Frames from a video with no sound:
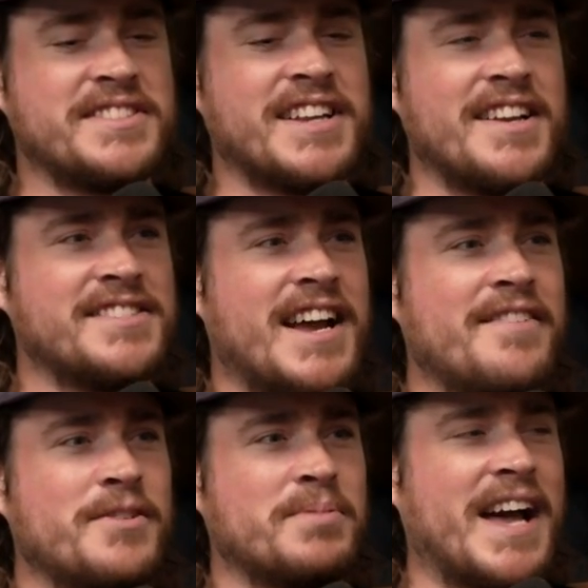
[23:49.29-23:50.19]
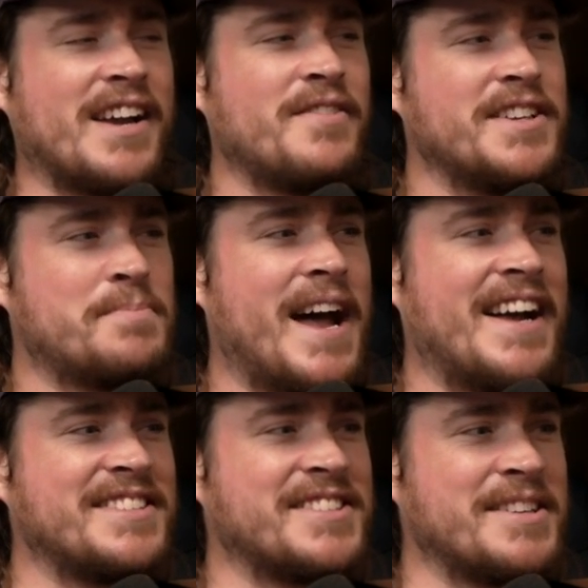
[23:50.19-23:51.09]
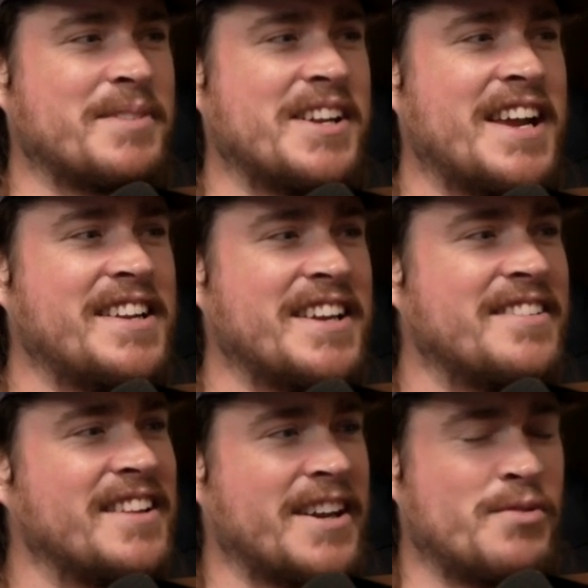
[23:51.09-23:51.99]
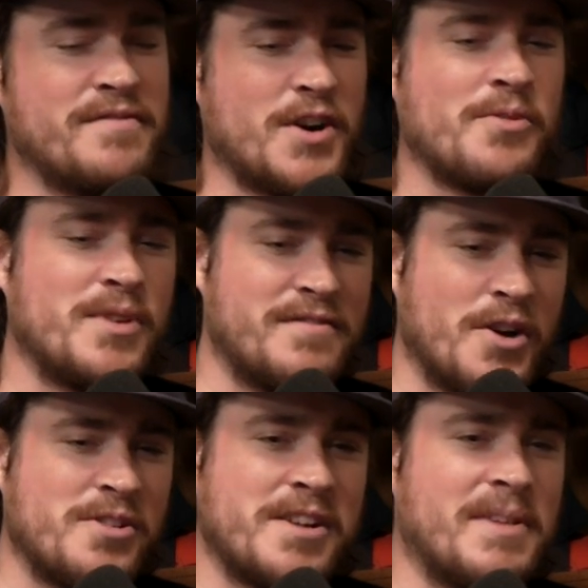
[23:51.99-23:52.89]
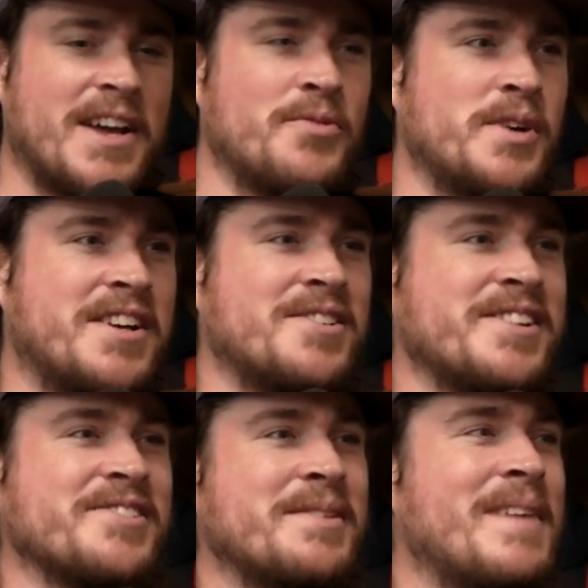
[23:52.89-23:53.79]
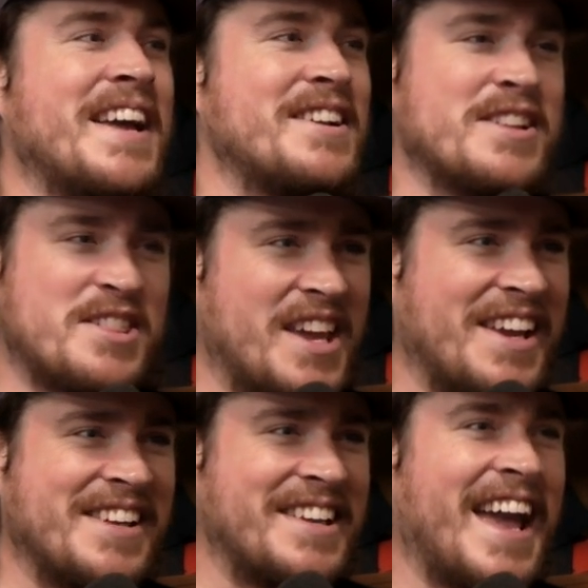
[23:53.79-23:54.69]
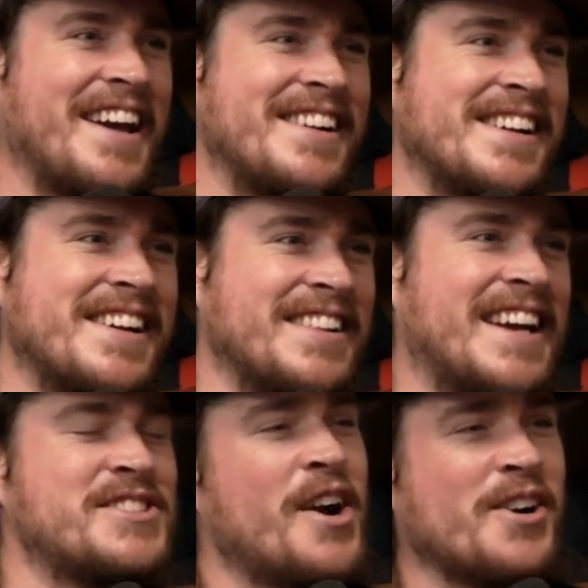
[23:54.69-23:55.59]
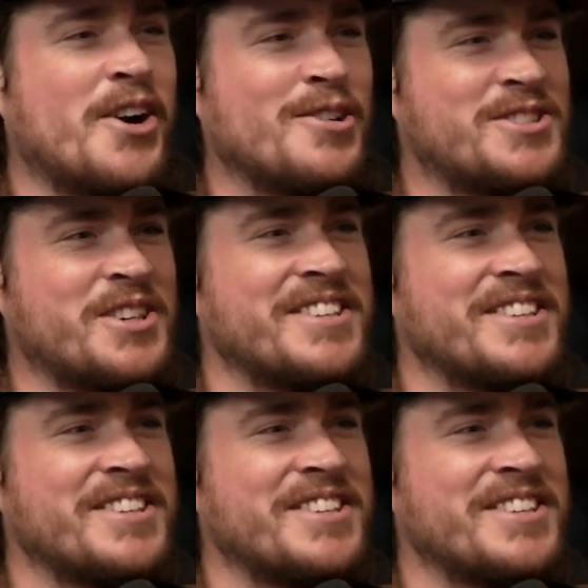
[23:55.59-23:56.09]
says, I have the blackface pass because I'm Canadian. Like, we voted him in. We clearly made it a thing in Canada. That's our culture. So